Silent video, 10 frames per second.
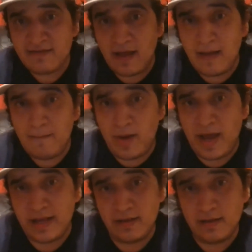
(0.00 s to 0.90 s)
a
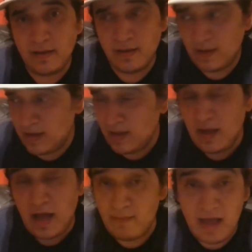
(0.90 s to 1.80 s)
bite.
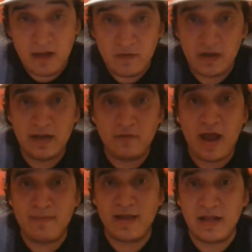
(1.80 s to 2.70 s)
I'm not really
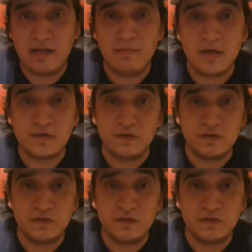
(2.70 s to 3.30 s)
grabbing any muscles.